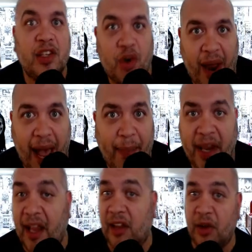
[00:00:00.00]
are happening,
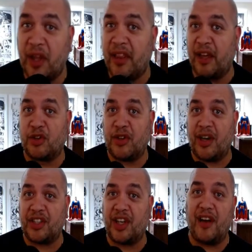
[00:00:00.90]
including the
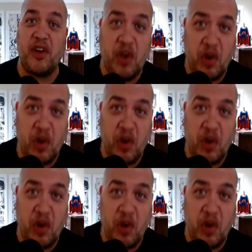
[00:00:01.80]
introduction of a new